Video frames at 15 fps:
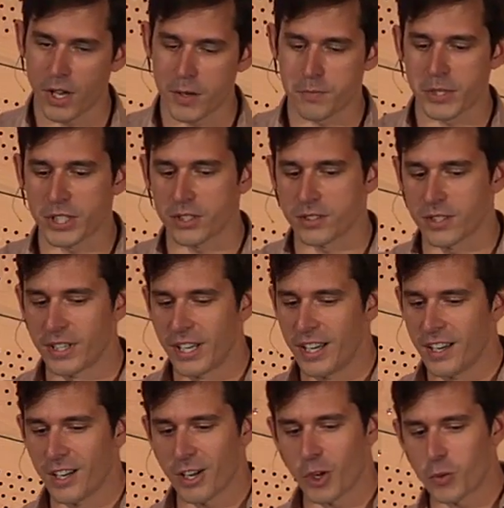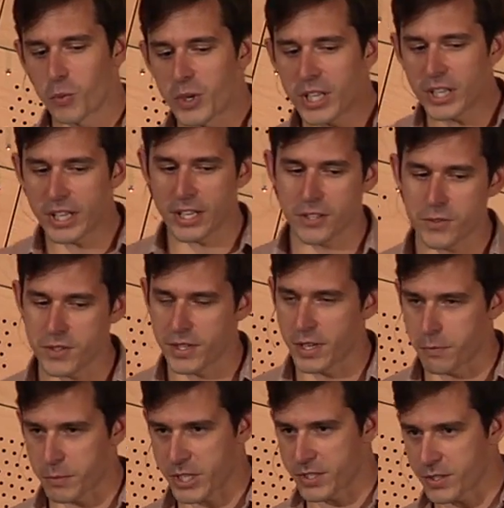built a really
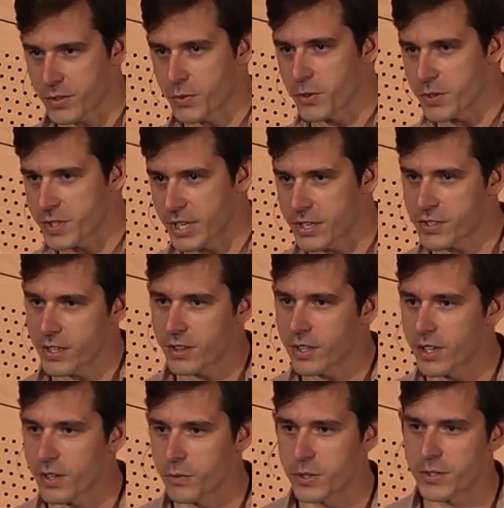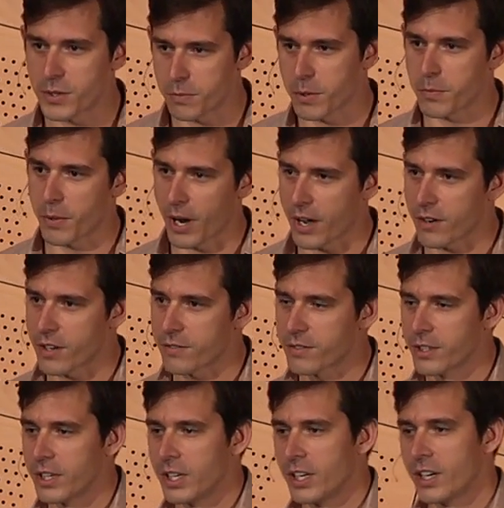interesting business rules engine that I was super proud of.